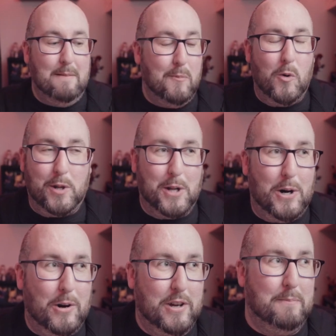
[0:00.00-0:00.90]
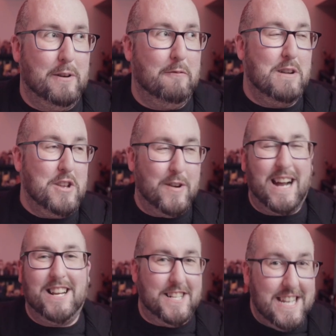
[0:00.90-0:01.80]
I'm more talking about when you
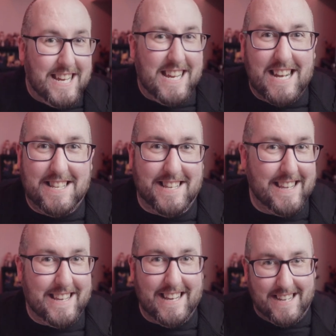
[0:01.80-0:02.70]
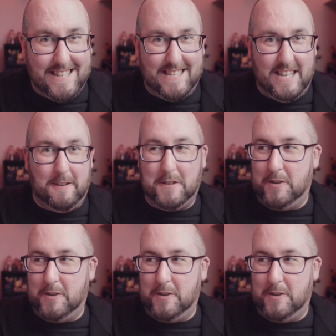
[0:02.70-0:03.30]
actually get to the gig itself.